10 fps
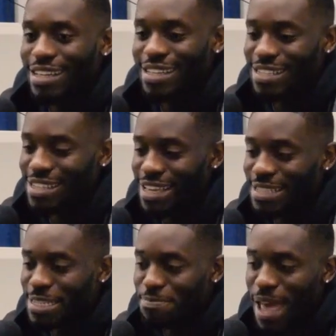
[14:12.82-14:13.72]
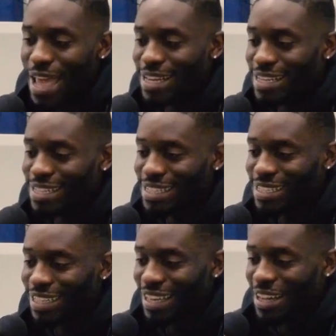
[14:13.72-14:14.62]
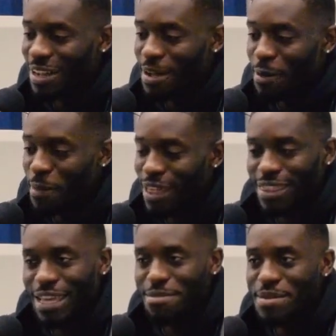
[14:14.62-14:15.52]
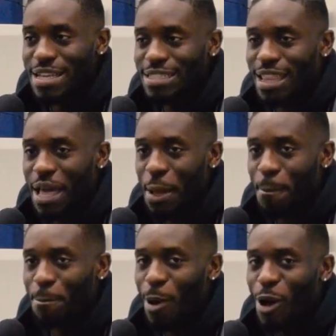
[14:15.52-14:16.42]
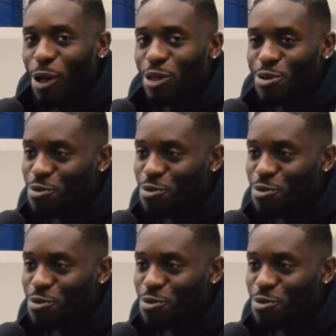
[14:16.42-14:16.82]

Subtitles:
Because in Spanish, I think it means like bald